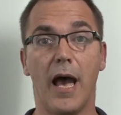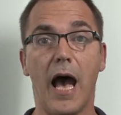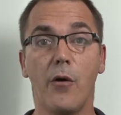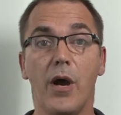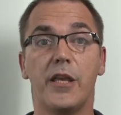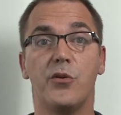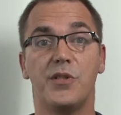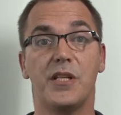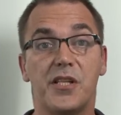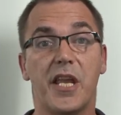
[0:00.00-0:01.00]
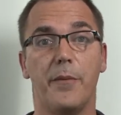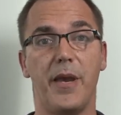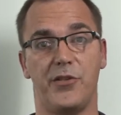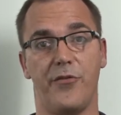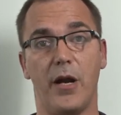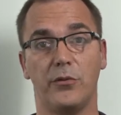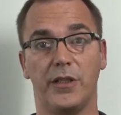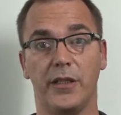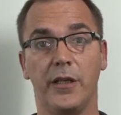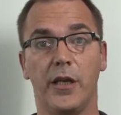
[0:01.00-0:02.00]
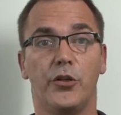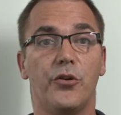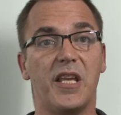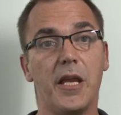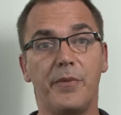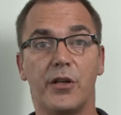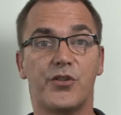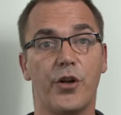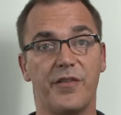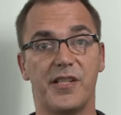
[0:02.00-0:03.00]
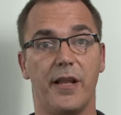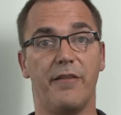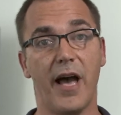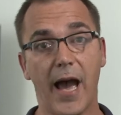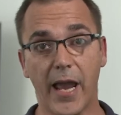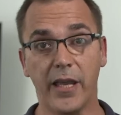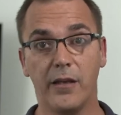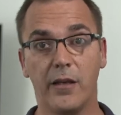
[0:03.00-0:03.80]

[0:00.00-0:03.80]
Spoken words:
how I used skill-based routing to keep their service level high